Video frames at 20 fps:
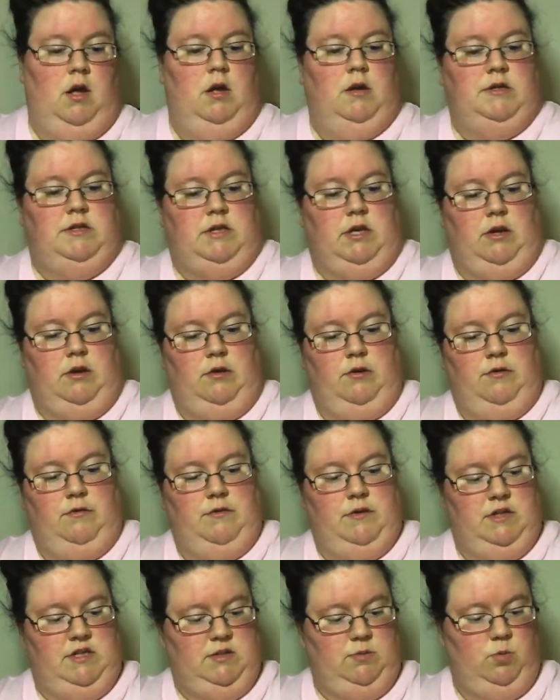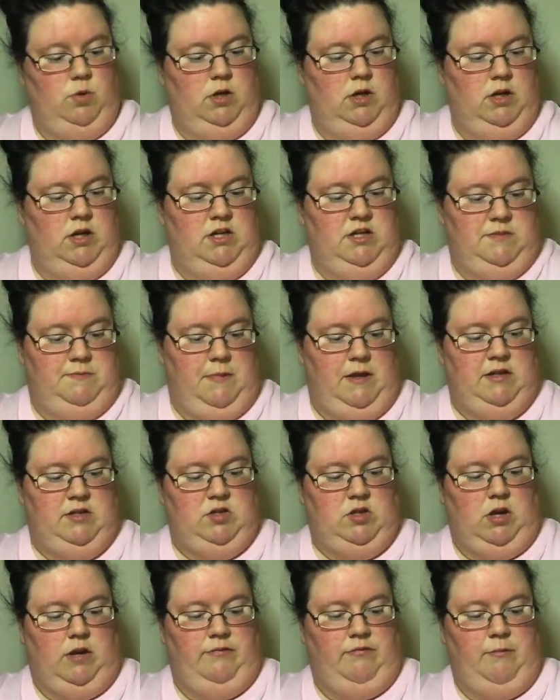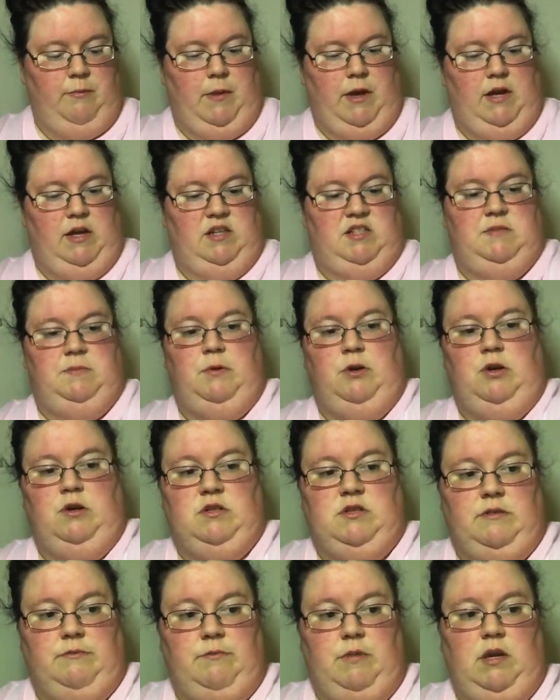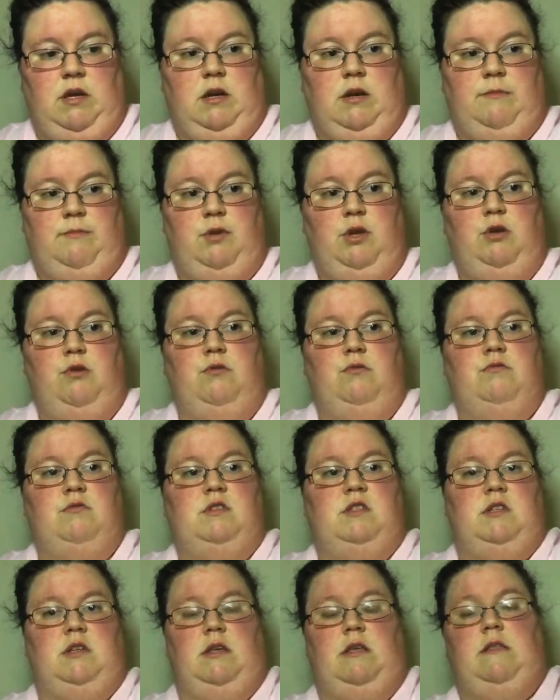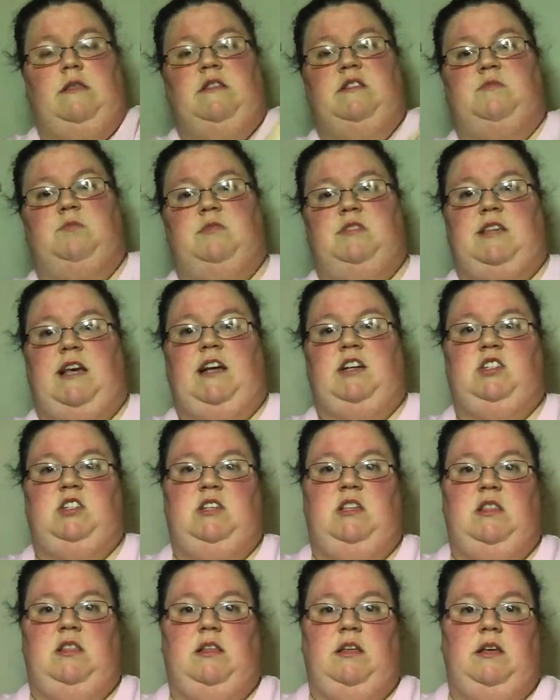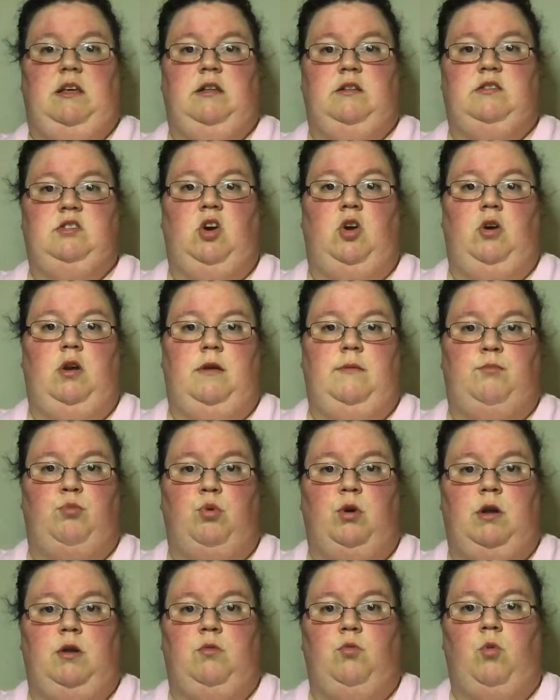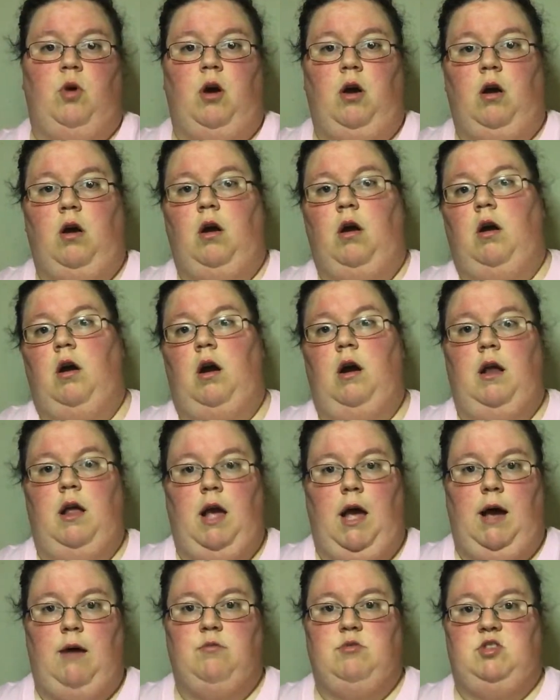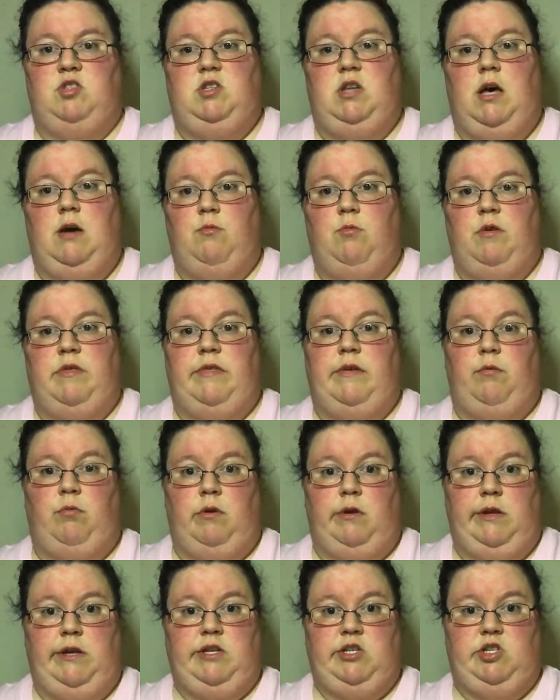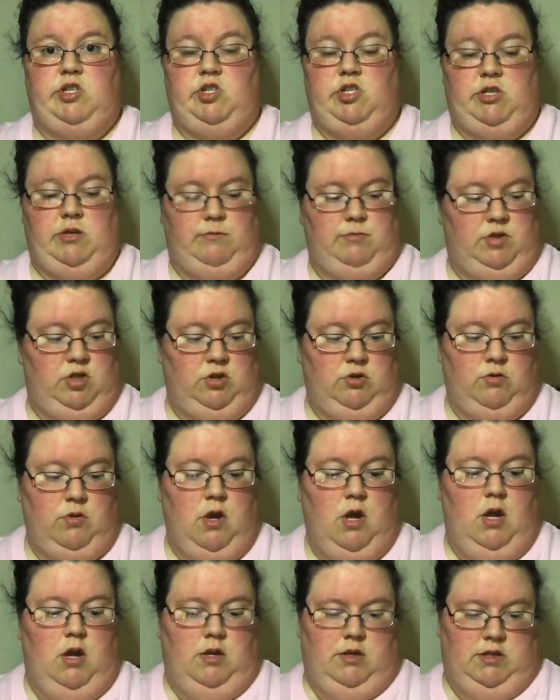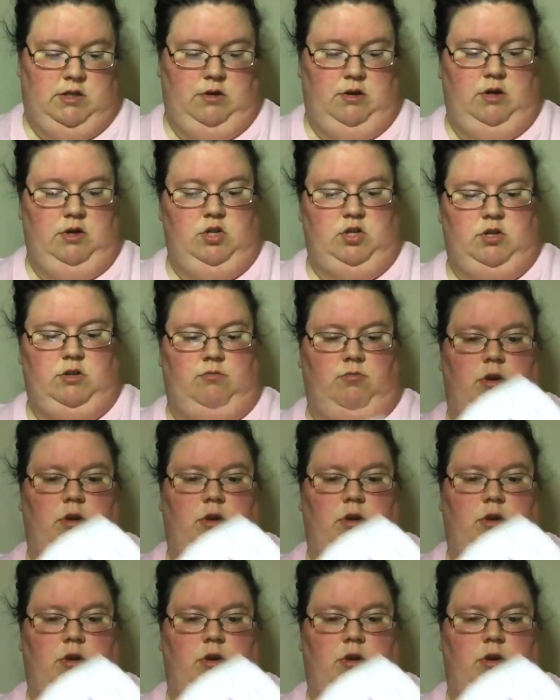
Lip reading: So this one is based off of my experience of being abused, and this was actually the turning point where I was done with the relationship too. So here's the